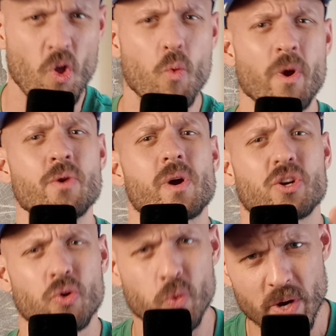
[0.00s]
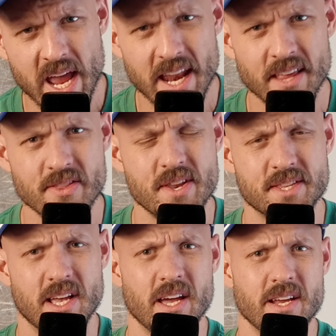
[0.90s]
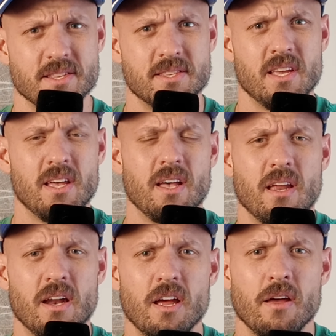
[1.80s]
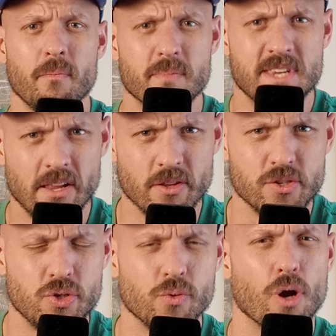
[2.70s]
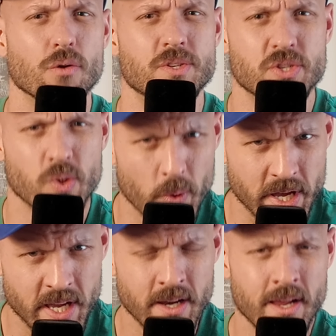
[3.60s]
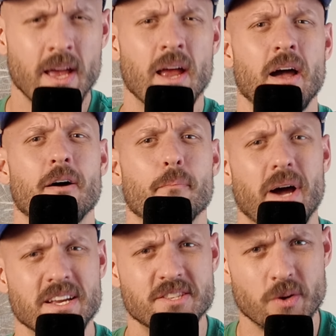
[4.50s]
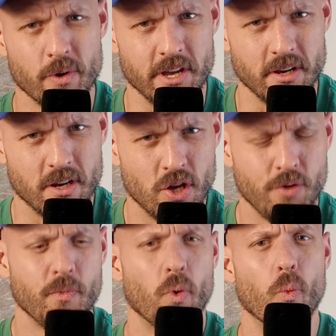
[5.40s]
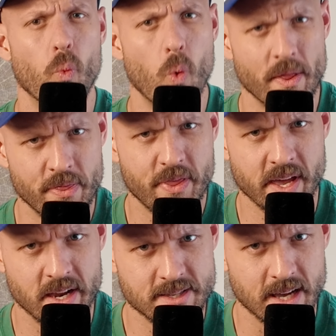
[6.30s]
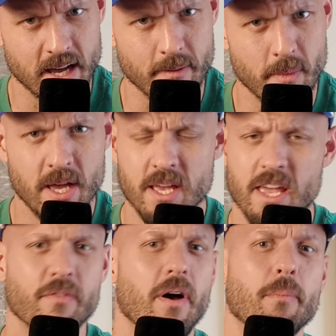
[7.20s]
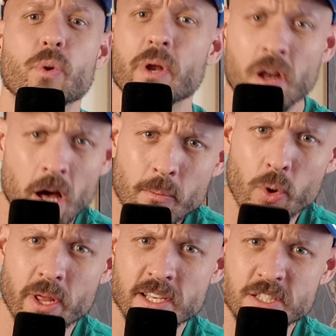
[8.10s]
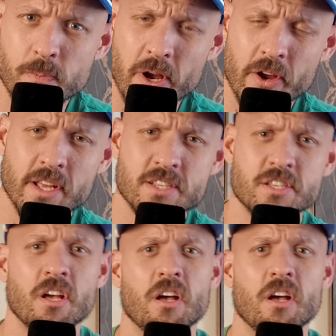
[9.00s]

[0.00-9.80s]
When you are creating the designs, tell it to go screen by screen, one thing at a time. If I'm doing an onboarding experience,